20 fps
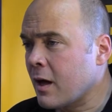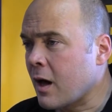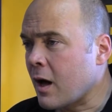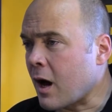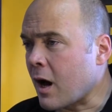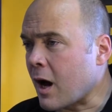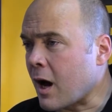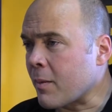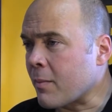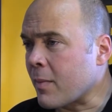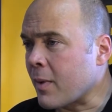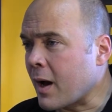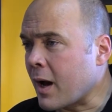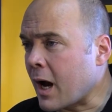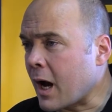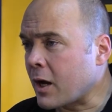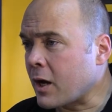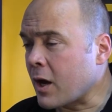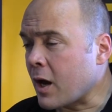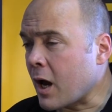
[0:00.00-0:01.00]

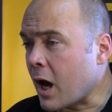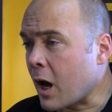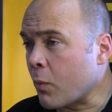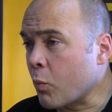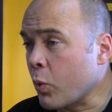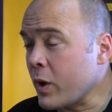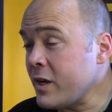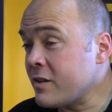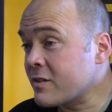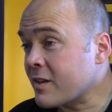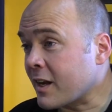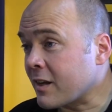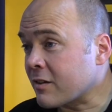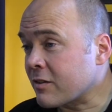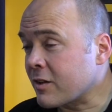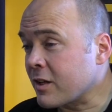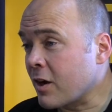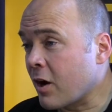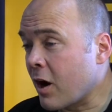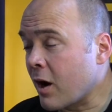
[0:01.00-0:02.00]
and we sense
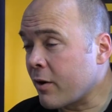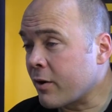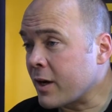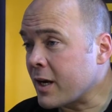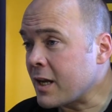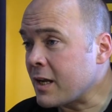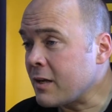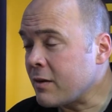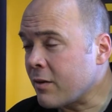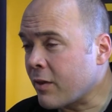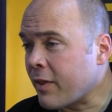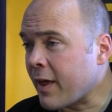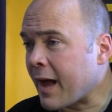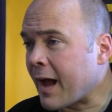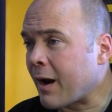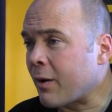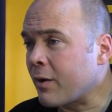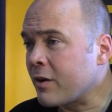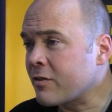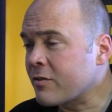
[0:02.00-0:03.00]
the irony
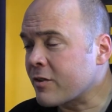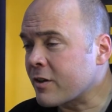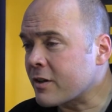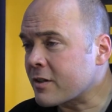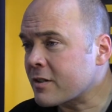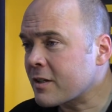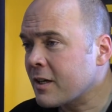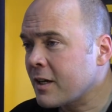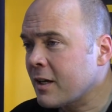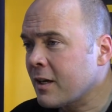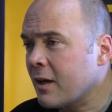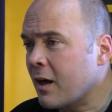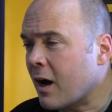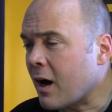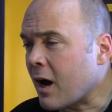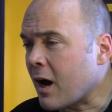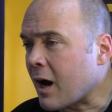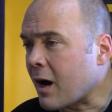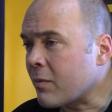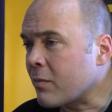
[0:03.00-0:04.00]
there is that
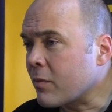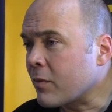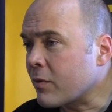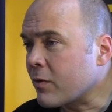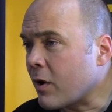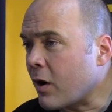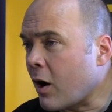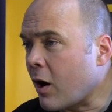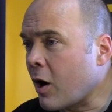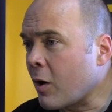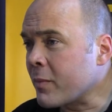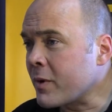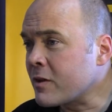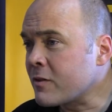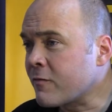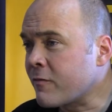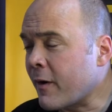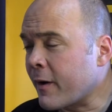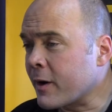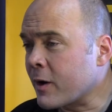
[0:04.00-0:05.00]

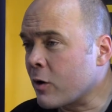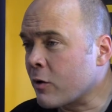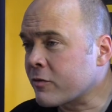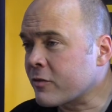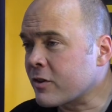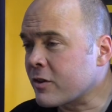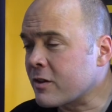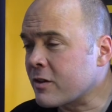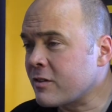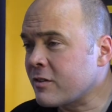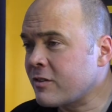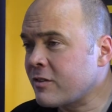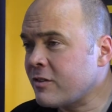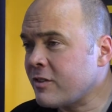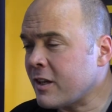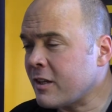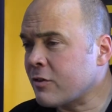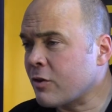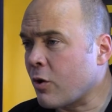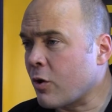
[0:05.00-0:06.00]
armies very often
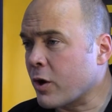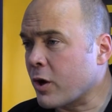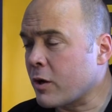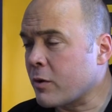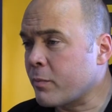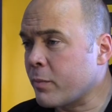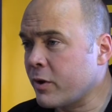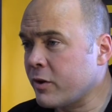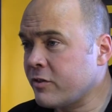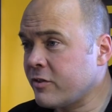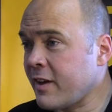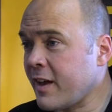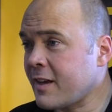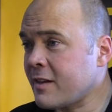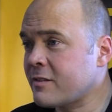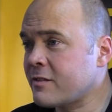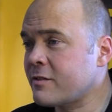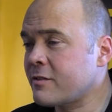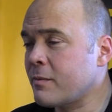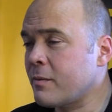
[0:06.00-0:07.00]
sit on and
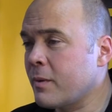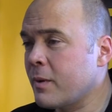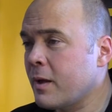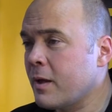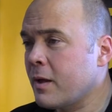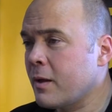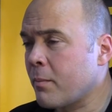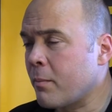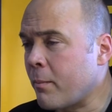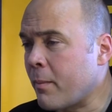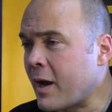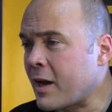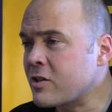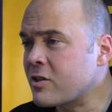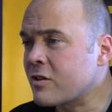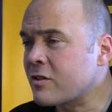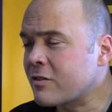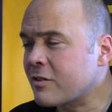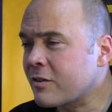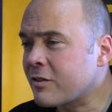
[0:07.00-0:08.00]
possess
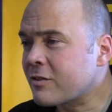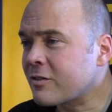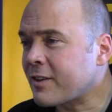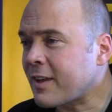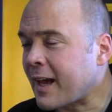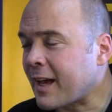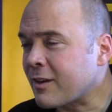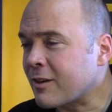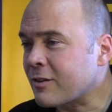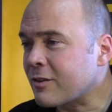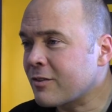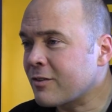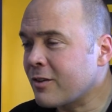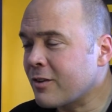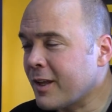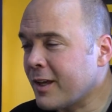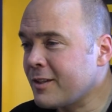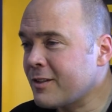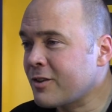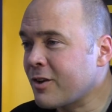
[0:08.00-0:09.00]
measures and standards
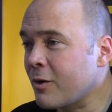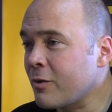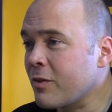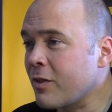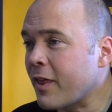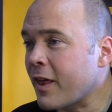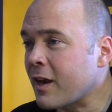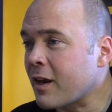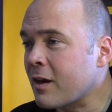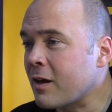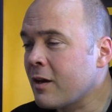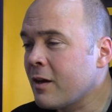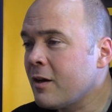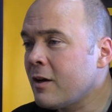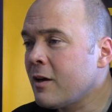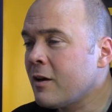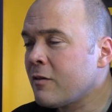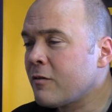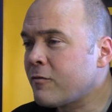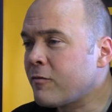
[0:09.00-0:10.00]
that they don't then
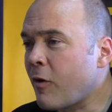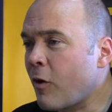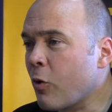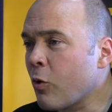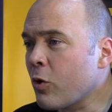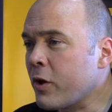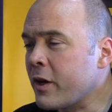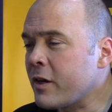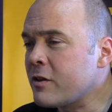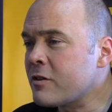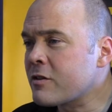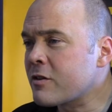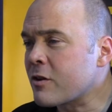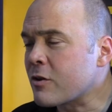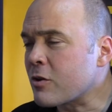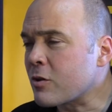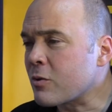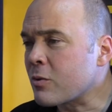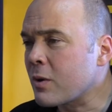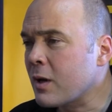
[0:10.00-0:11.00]
fold
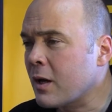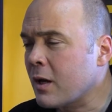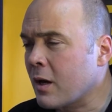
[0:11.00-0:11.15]
into